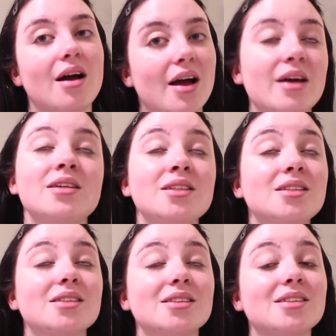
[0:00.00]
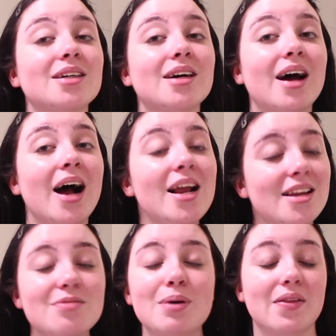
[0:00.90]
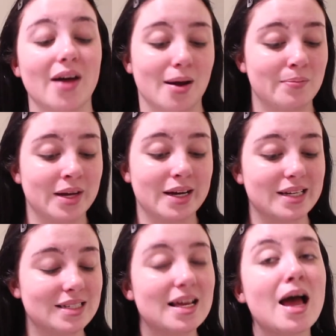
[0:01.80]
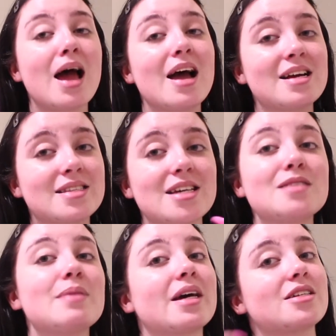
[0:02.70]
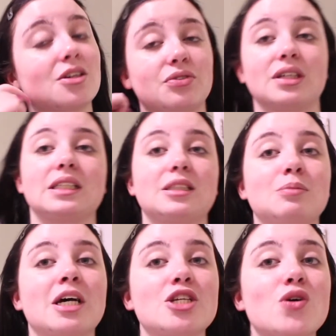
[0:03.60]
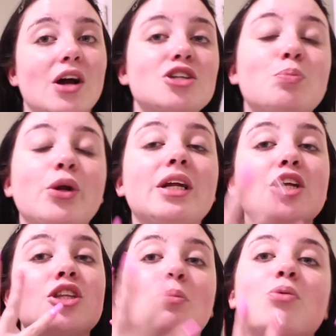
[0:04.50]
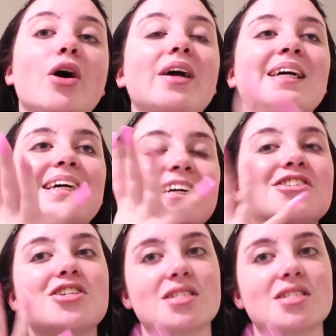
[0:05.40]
And I live by that because it does make a difference because you're actually putting the product in your